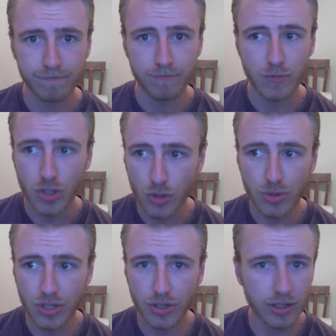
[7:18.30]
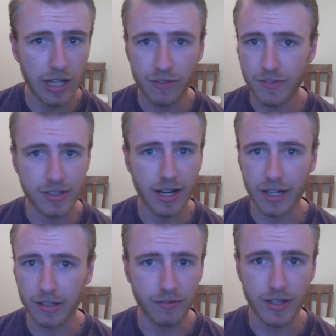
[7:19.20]
Snoozing your life is not
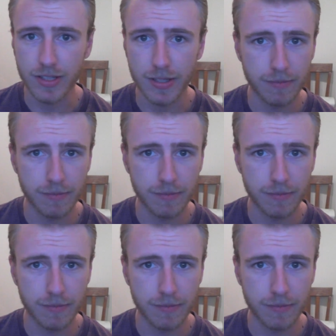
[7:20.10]
going to fix it.